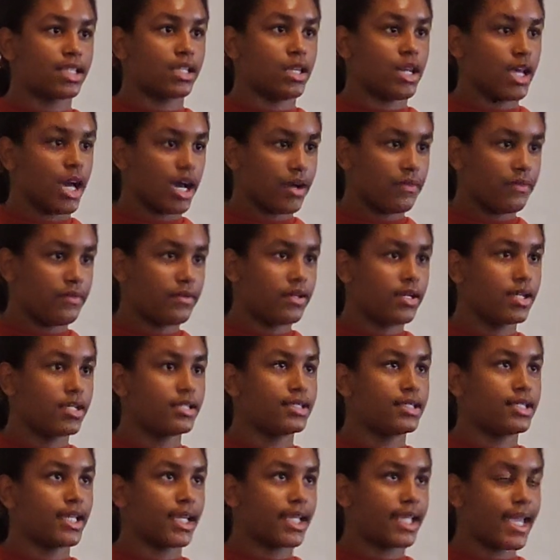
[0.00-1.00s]
enough
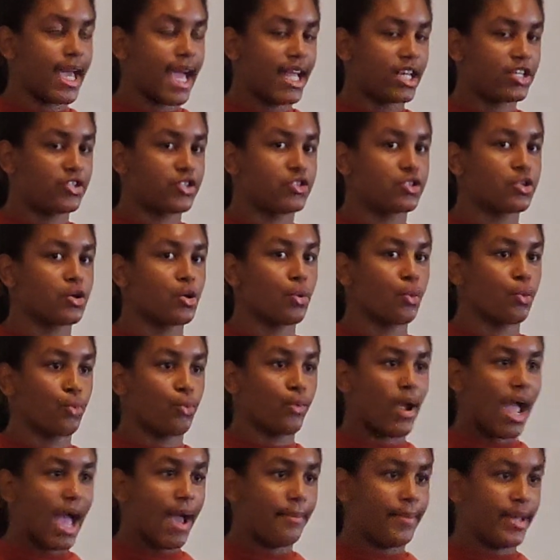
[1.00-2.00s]
to catch
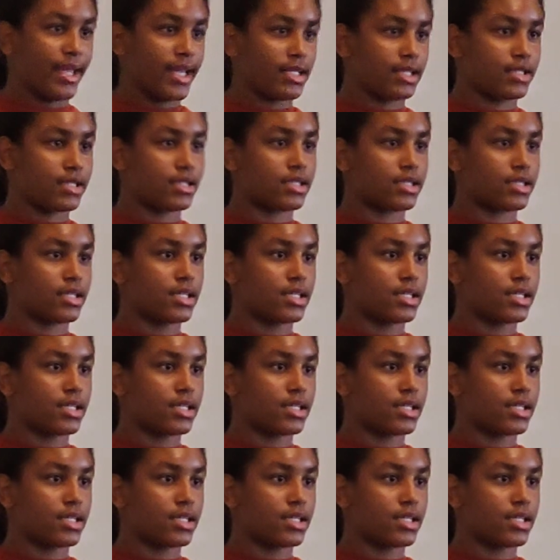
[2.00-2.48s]
rabbits.